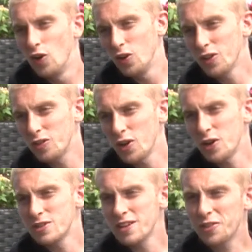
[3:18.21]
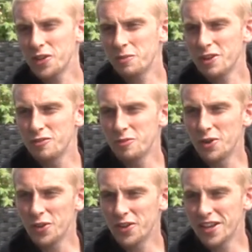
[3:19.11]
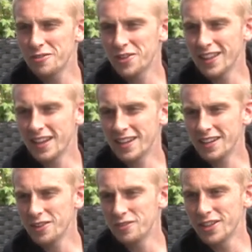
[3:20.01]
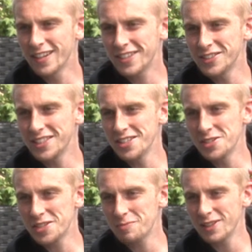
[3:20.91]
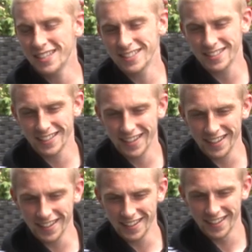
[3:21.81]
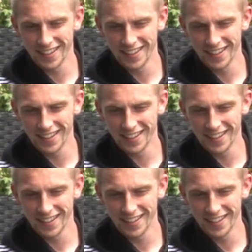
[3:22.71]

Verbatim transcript: only thought he was ever going to be a footballer and never really had any other contingency plans. And uh,